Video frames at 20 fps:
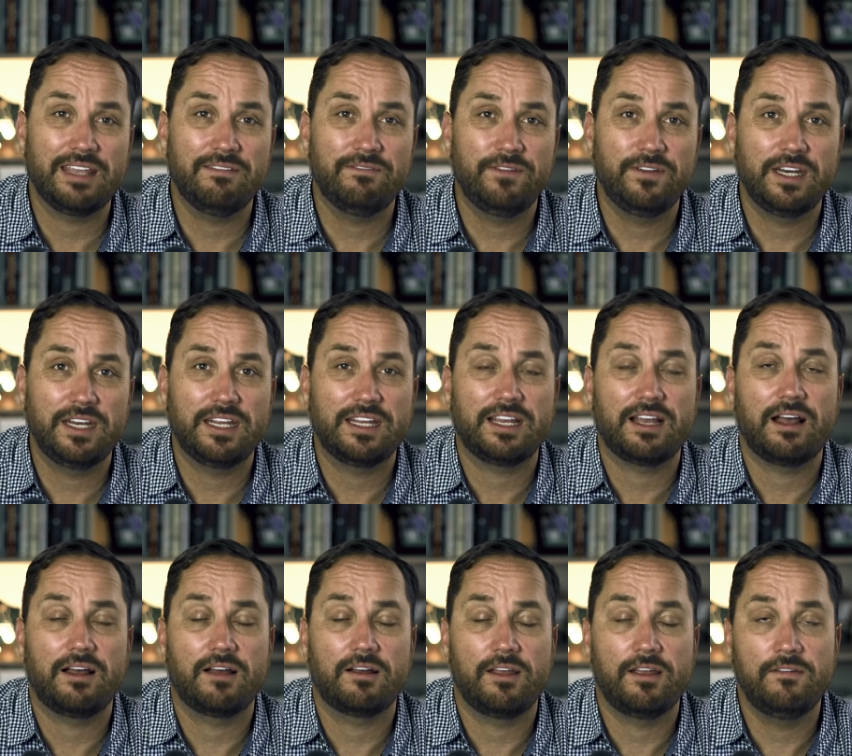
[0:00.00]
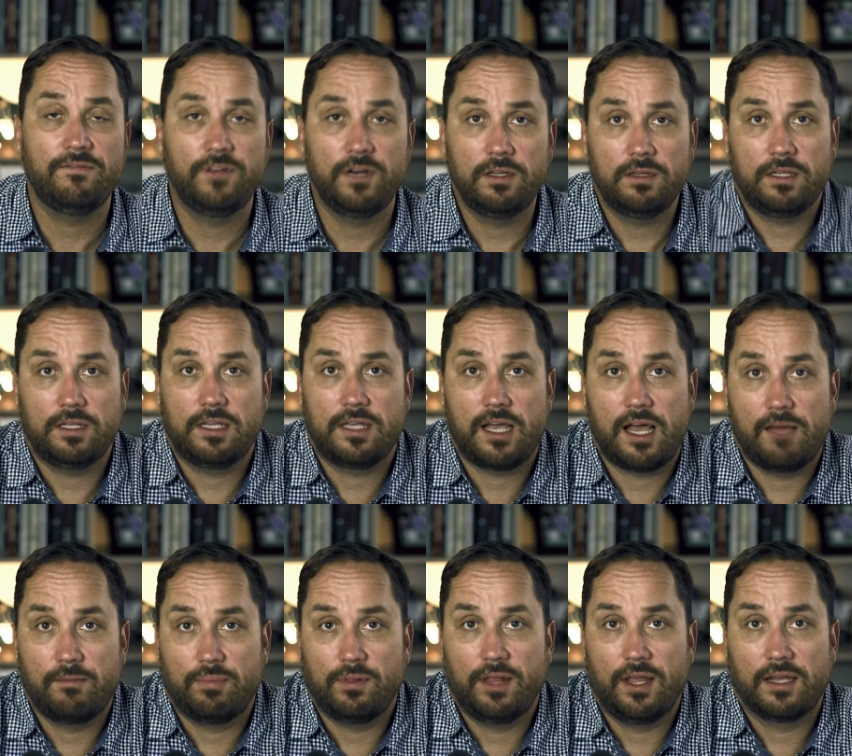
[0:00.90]
infinitely
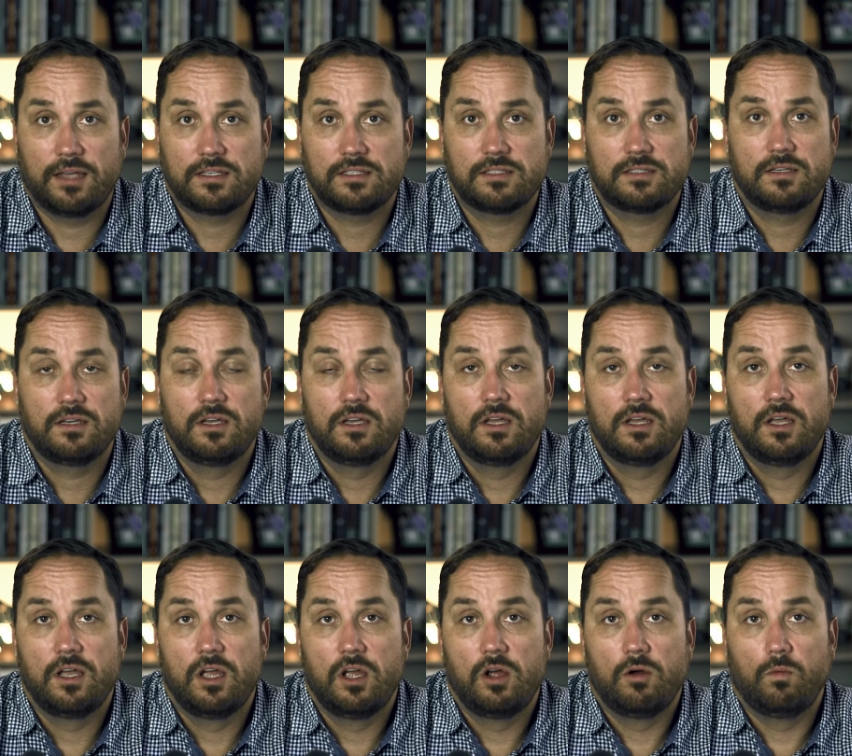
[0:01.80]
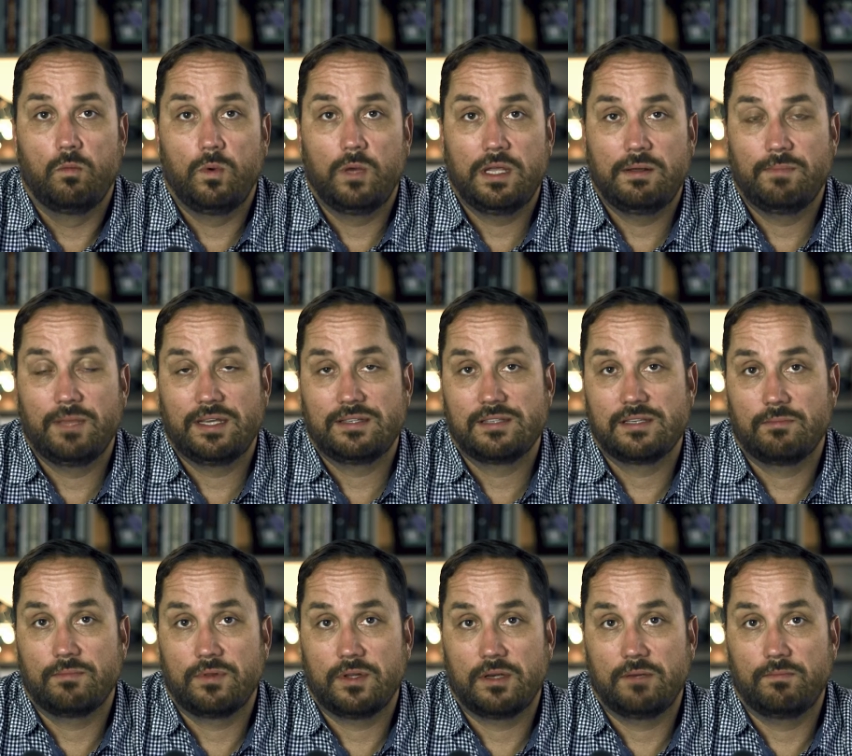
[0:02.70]
complex we can make
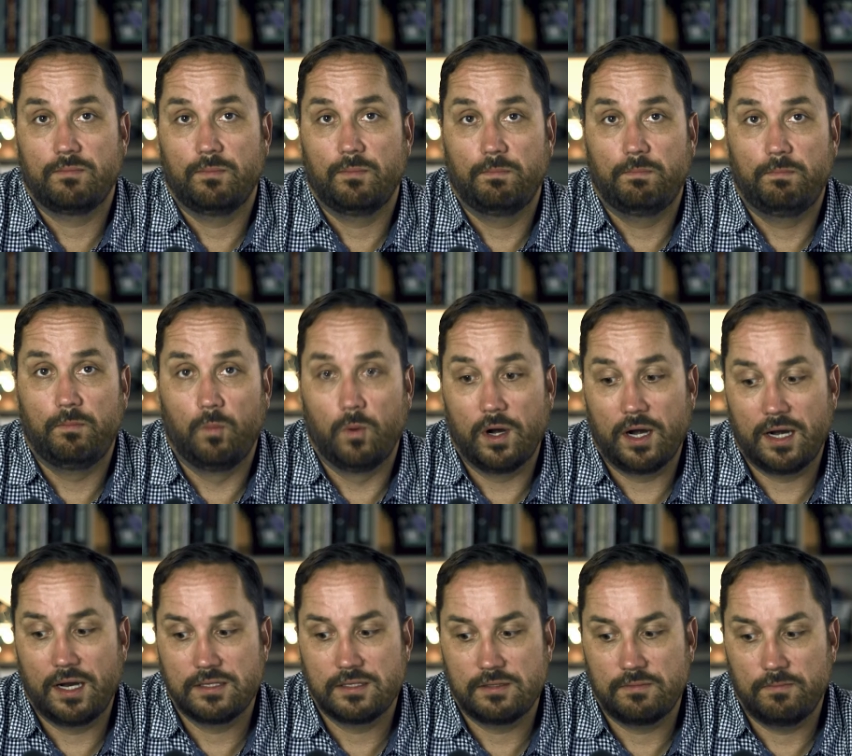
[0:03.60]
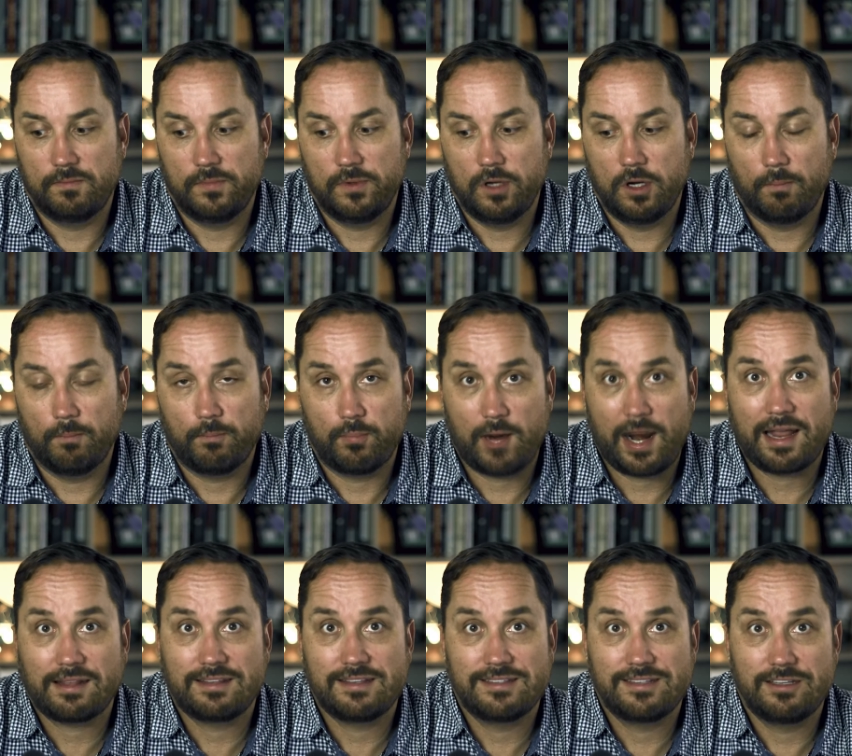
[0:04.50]
something. Whereas,
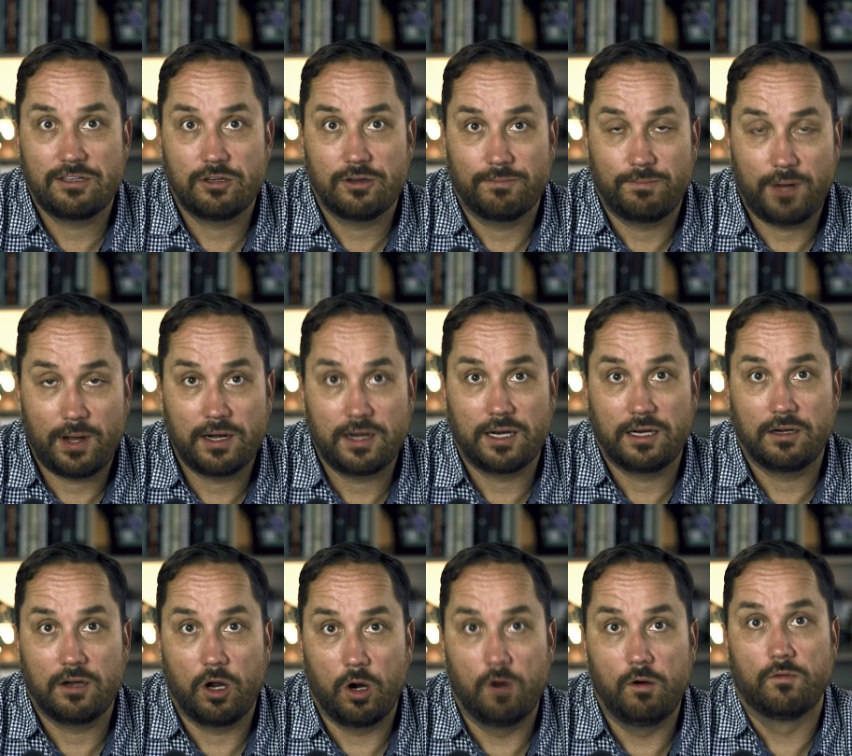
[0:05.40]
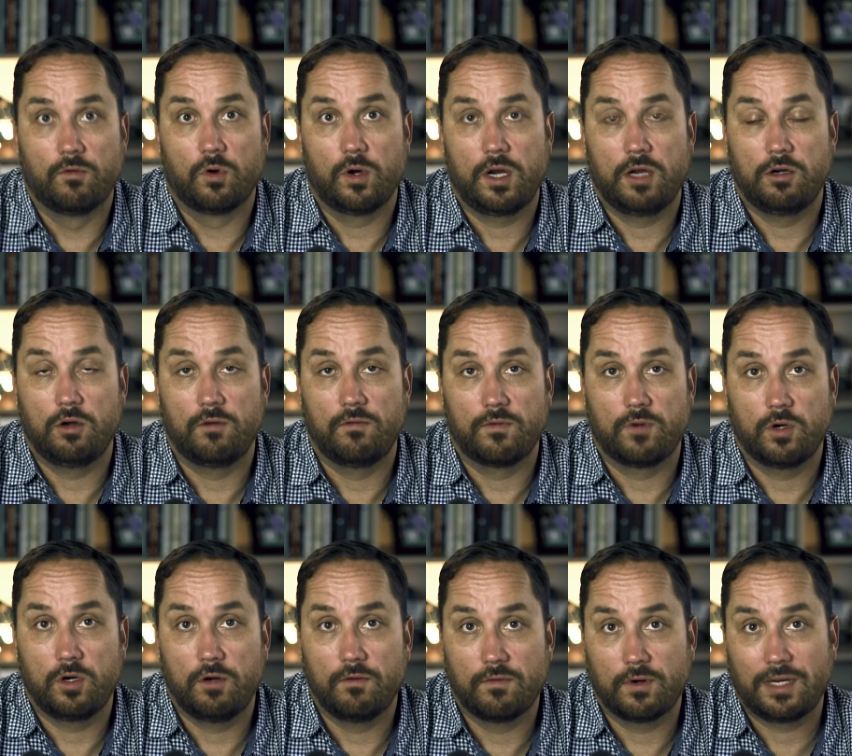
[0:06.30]
practicing your putting over and over
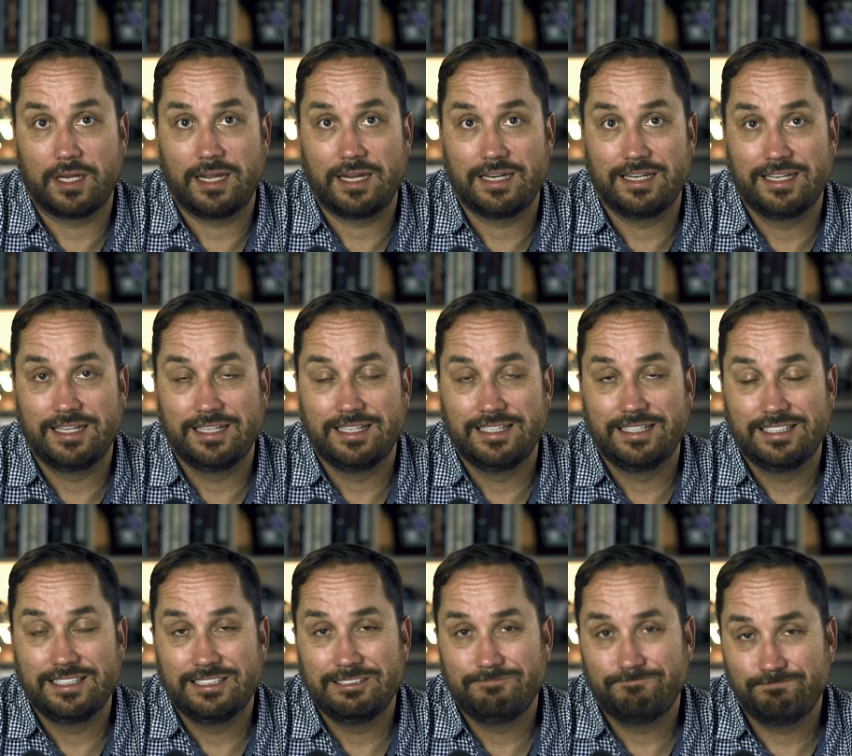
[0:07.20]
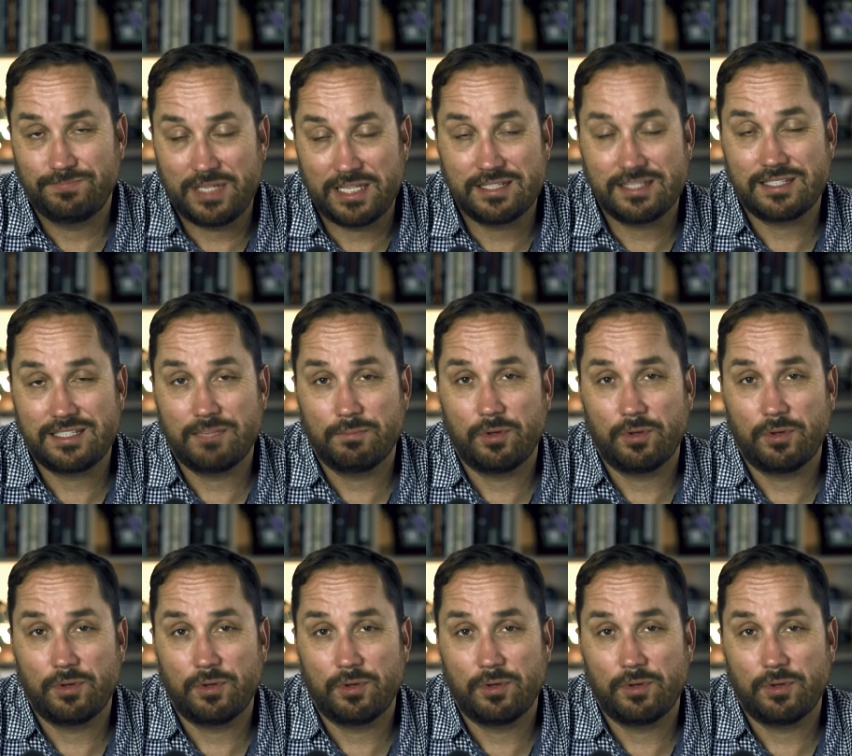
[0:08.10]
and over again, it's a